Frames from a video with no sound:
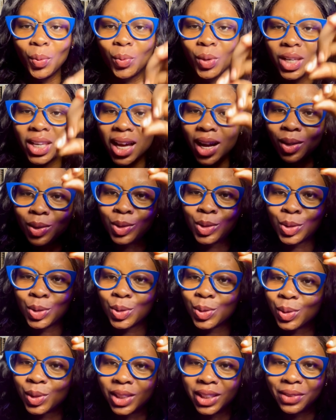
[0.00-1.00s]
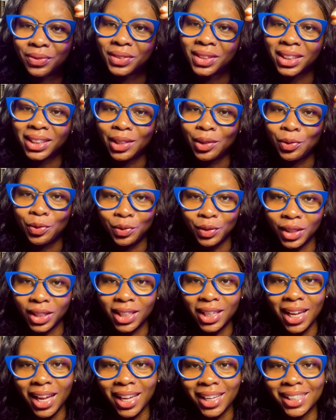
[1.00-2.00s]
without you lifting a
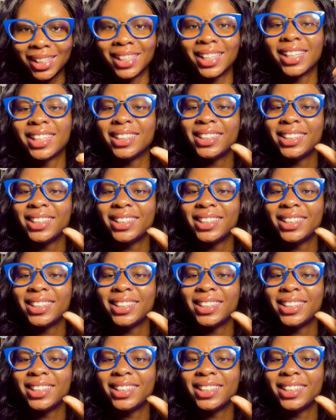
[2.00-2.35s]
finger.